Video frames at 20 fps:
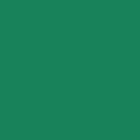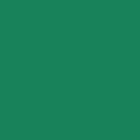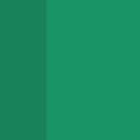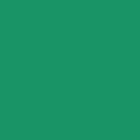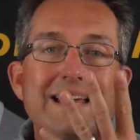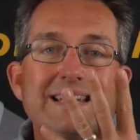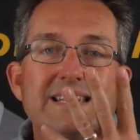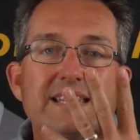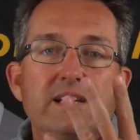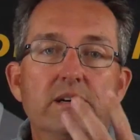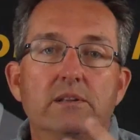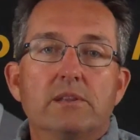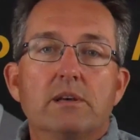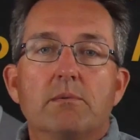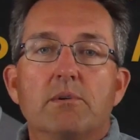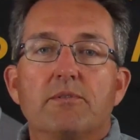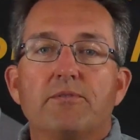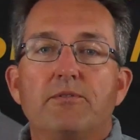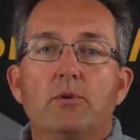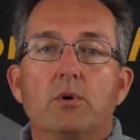Bad deal
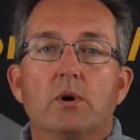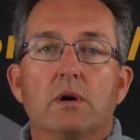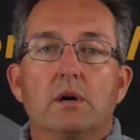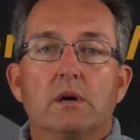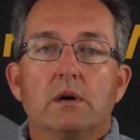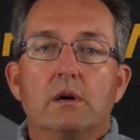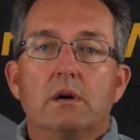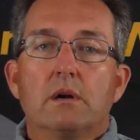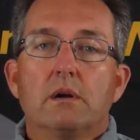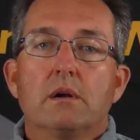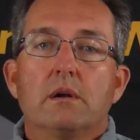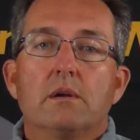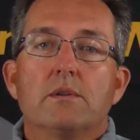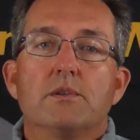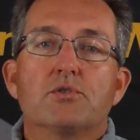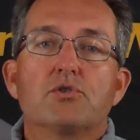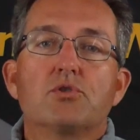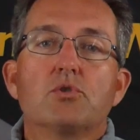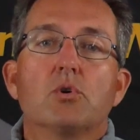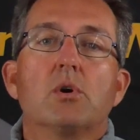number four,
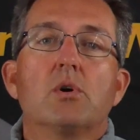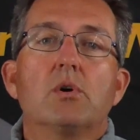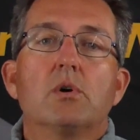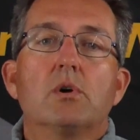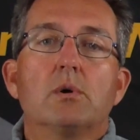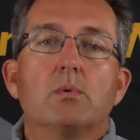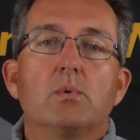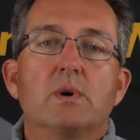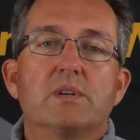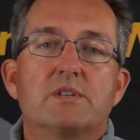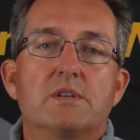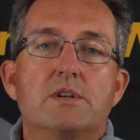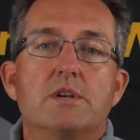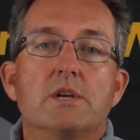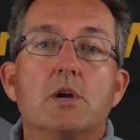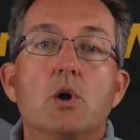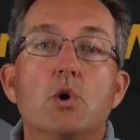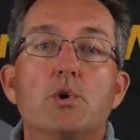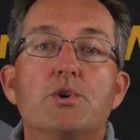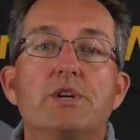the store owner wants to
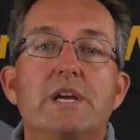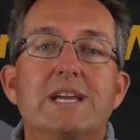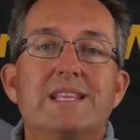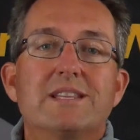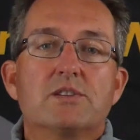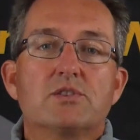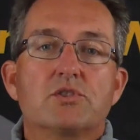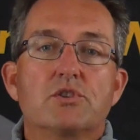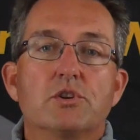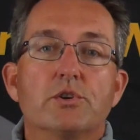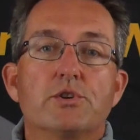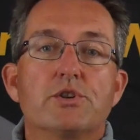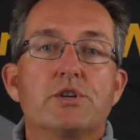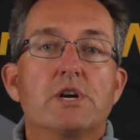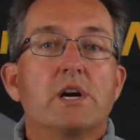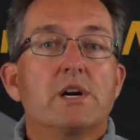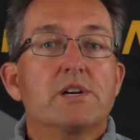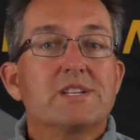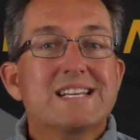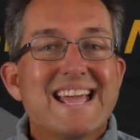negotiate the
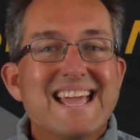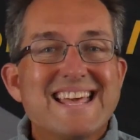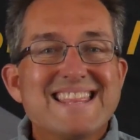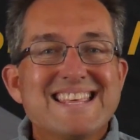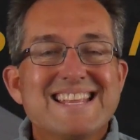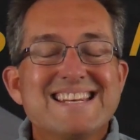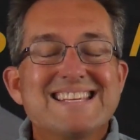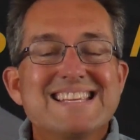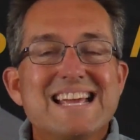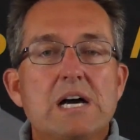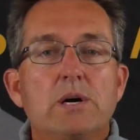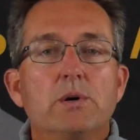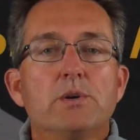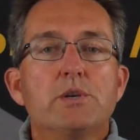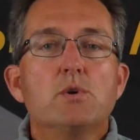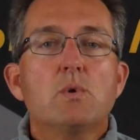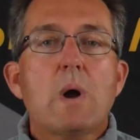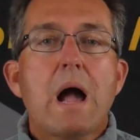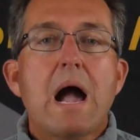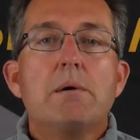surcharge and then tell
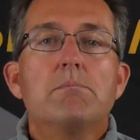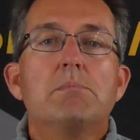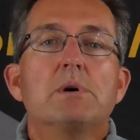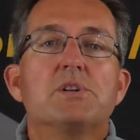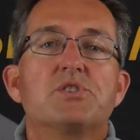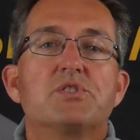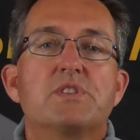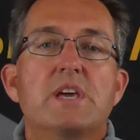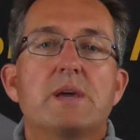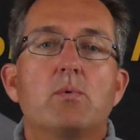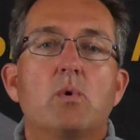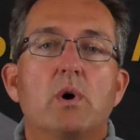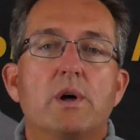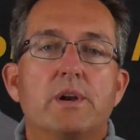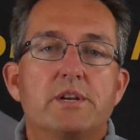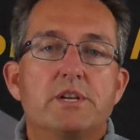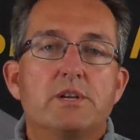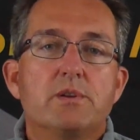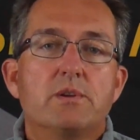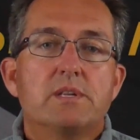you how much they
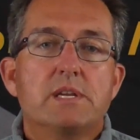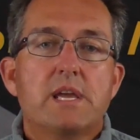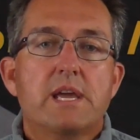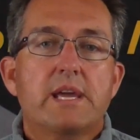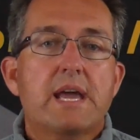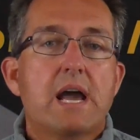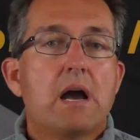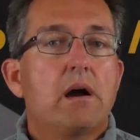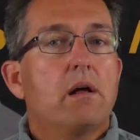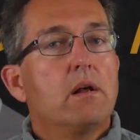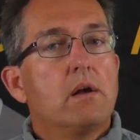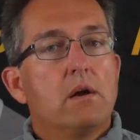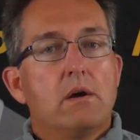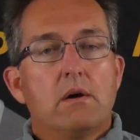want you to take out.